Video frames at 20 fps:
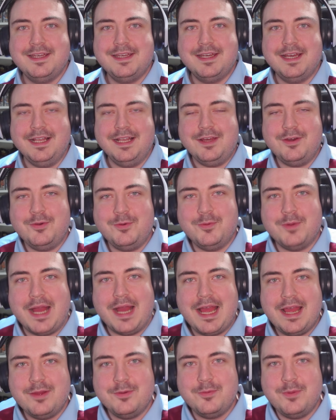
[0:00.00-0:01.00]
Hello,
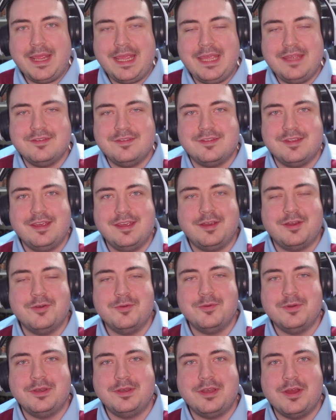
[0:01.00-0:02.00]
how is it
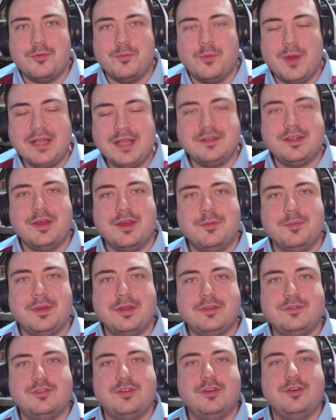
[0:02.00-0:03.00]
going?
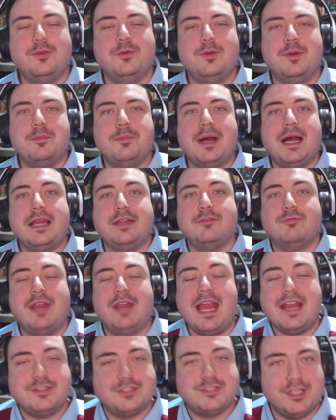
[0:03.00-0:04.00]
Welcome to my
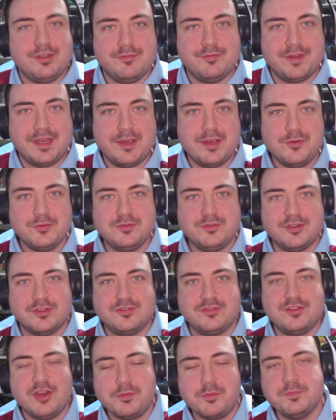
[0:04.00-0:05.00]
reaction video to
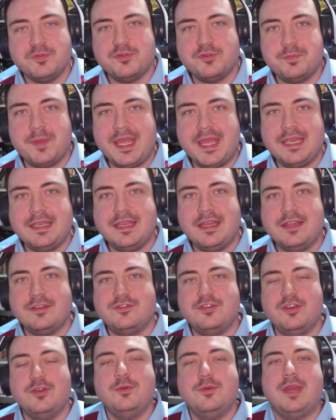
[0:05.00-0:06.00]
Top Spin
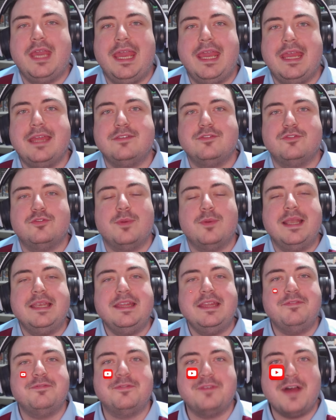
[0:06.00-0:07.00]
two K
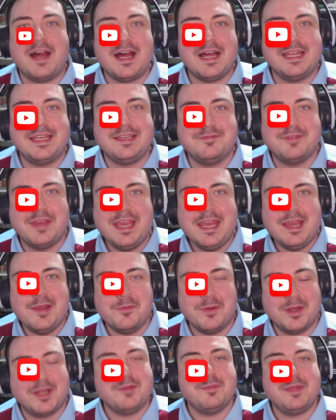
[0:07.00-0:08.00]
twenty-five.
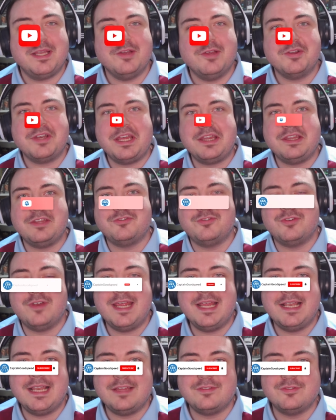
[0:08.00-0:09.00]
We're going to be looking at the
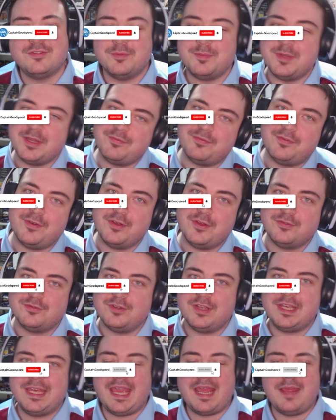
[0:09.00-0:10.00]
trailer, some of the
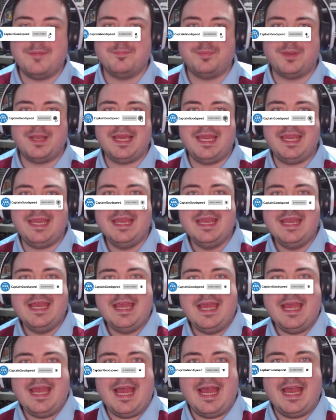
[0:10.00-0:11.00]
first gameplay,
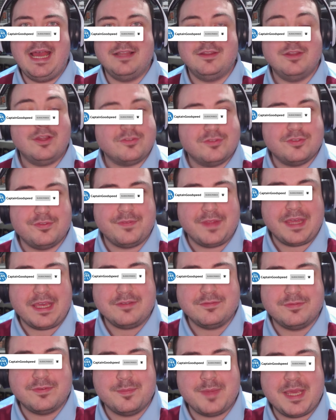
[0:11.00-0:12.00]
uh, lots of the
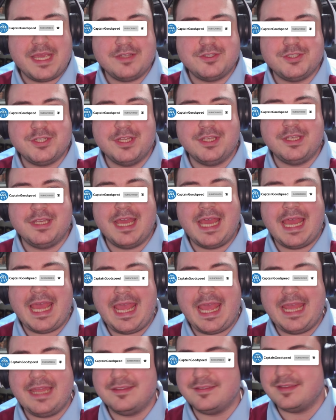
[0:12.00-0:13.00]
information
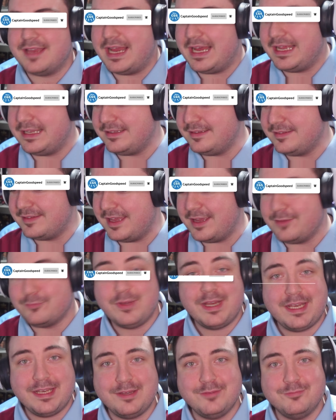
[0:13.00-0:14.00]
ahead, and uh,
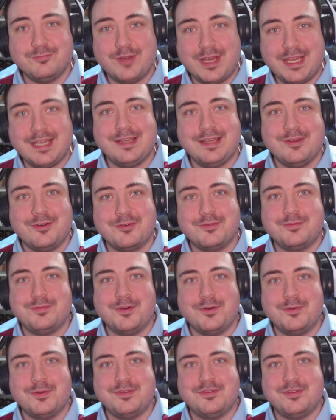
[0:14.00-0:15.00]
really, really looking
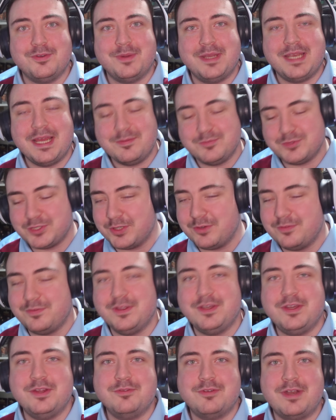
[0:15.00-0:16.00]
forward to it. I'm Joe. If
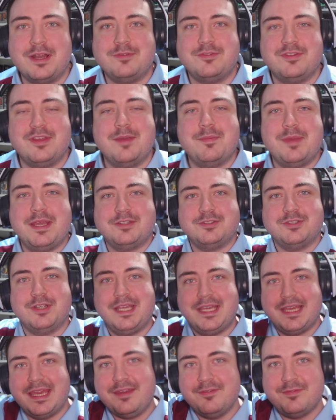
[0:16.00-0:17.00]
you're new around here, make sure
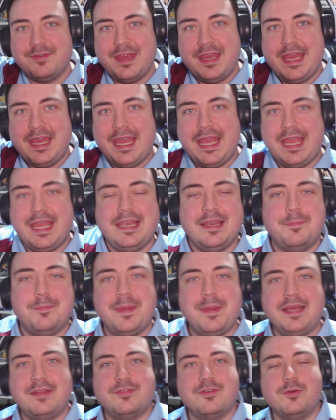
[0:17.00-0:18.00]
you give it a
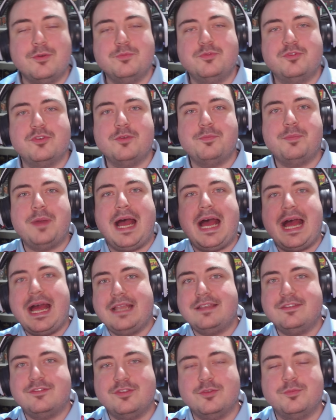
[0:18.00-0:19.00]
big thumbs up
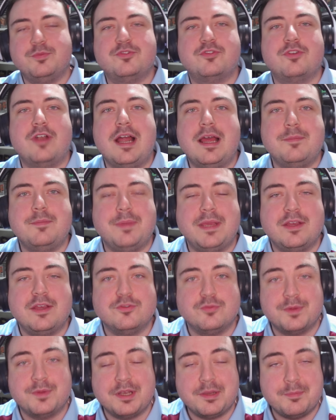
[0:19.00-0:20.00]
and subscribe
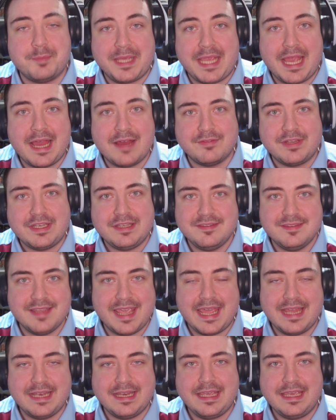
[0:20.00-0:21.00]
because we're going to be having
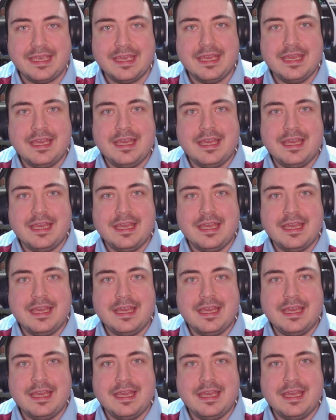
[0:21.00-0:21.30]
daily